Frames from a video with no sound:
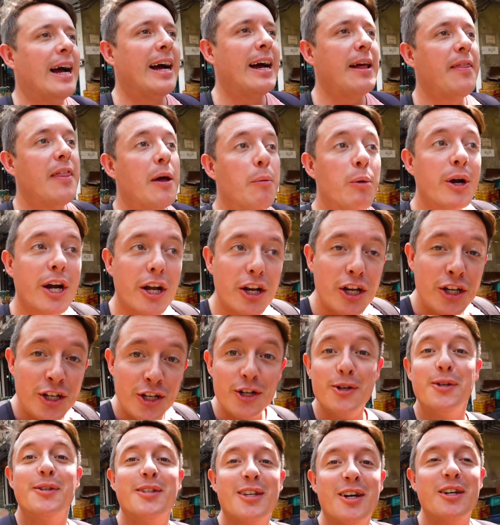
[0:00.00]
And then we're going to
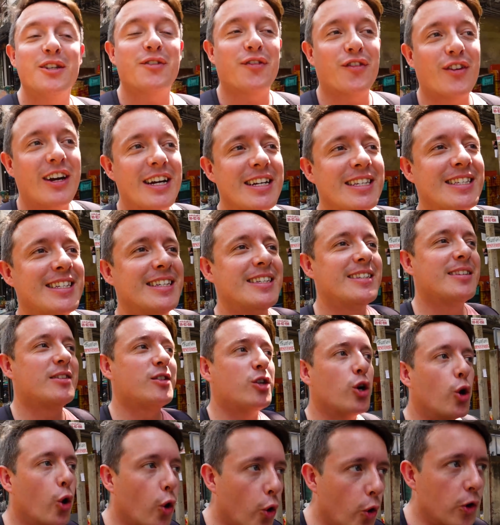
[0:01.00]
use those phrases
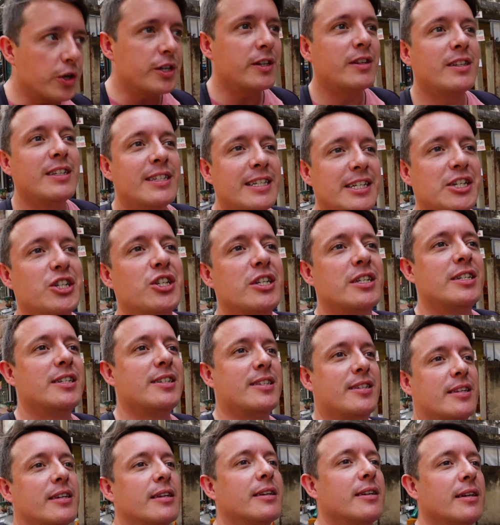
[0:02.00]
to order the
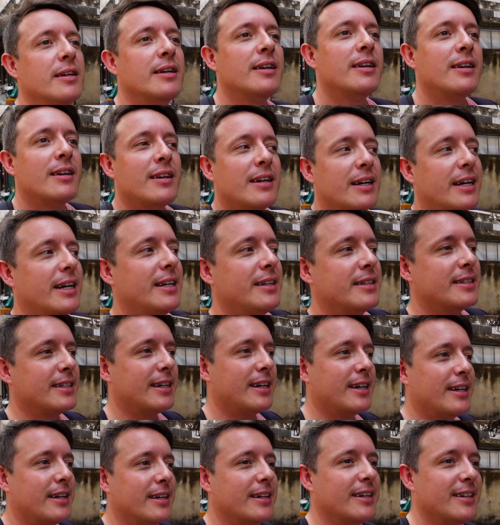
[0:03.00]
dishes and
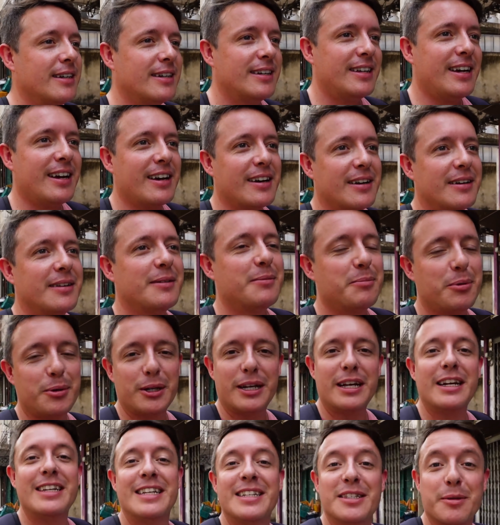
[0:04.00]
yeah, put
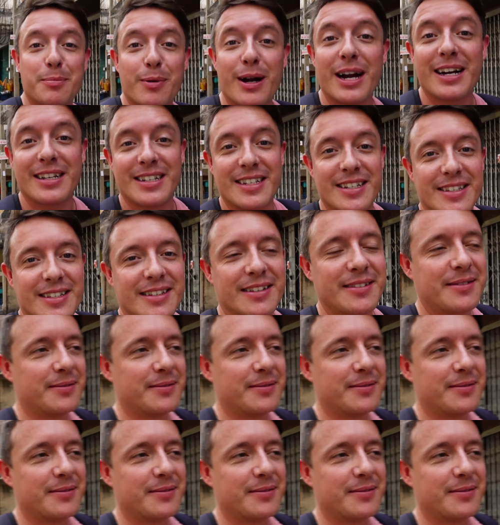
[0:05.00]
it into practice.